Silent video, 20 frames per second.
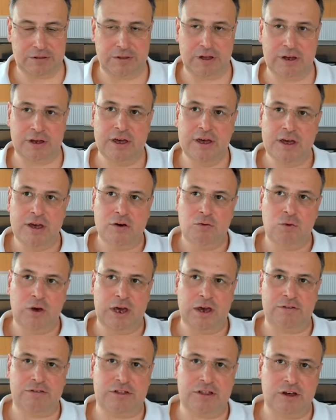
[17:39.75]
Like we
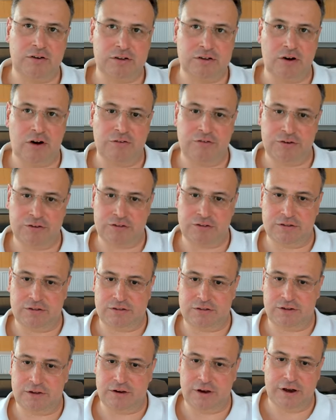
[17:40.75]
have 7 offices
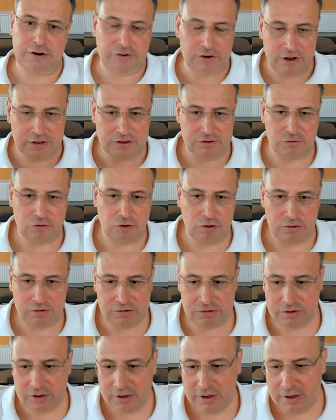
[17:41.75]
around the
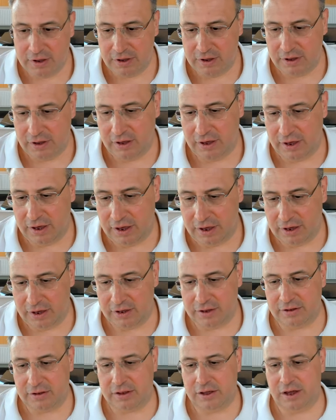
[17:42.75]
world,
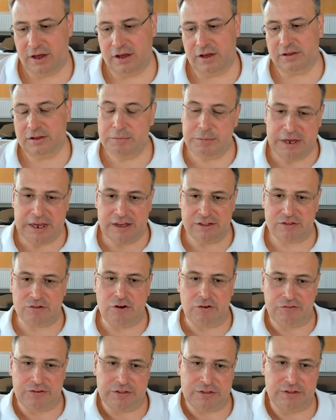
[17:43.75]
and the biggest
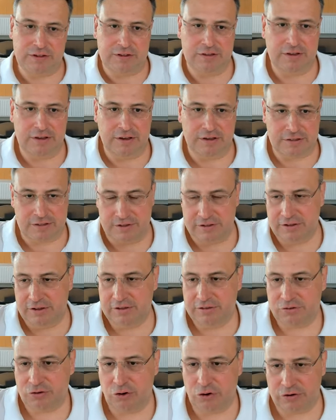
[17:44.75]
office is in
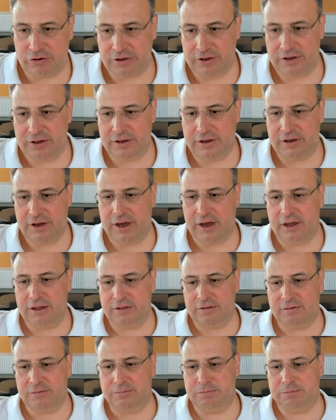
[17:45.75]
Turkey, and